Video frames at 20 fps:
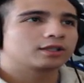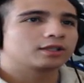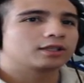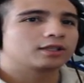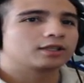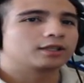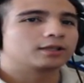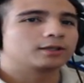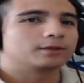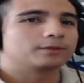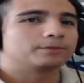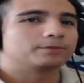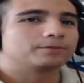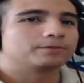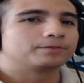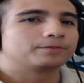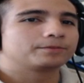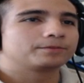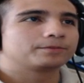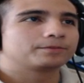
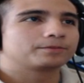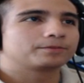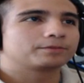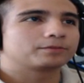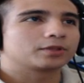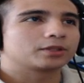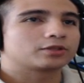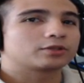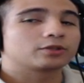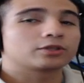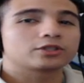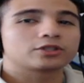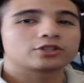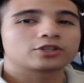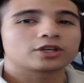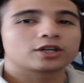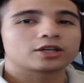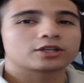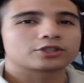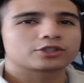But so did
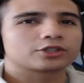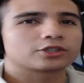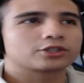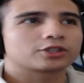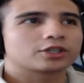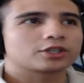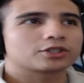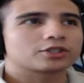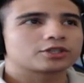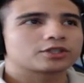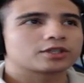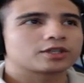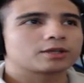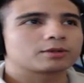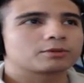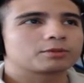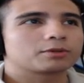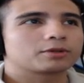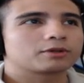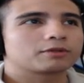Josh. Josh
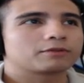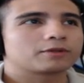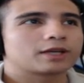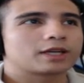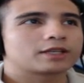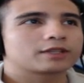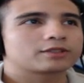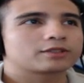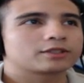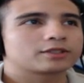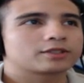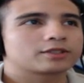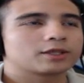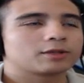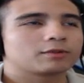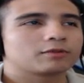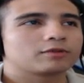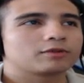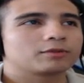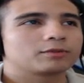escaped pretty fast on
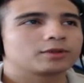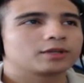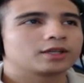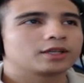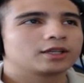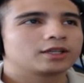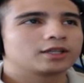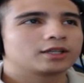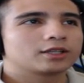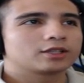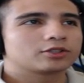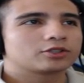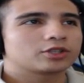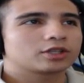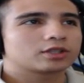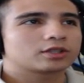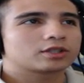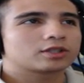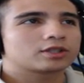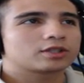some of them.
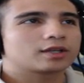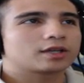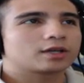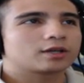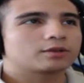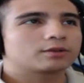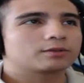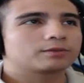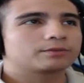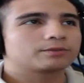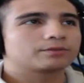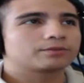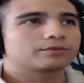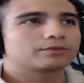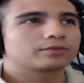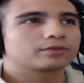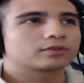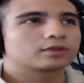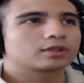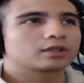Check this out.
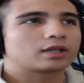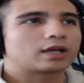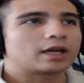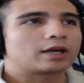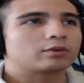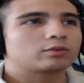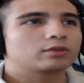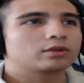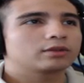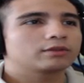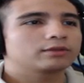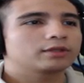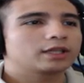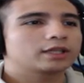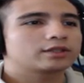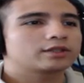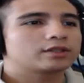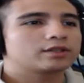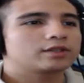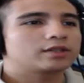I would have
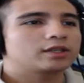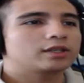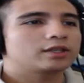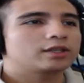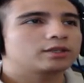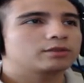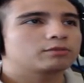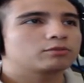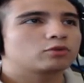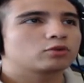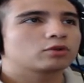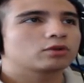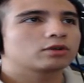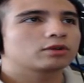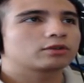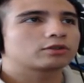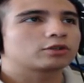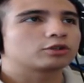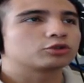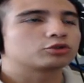liked to see
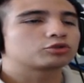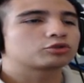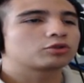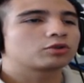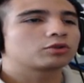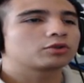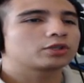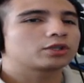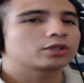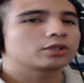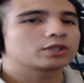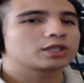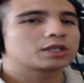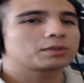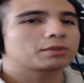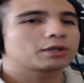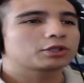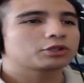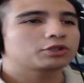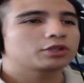more control here,
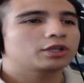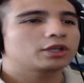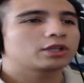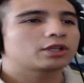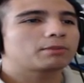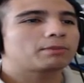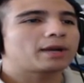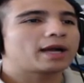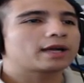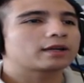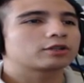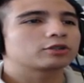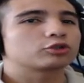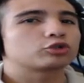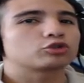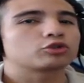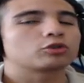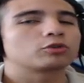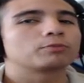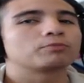especially on the back
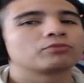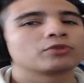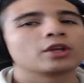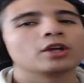control.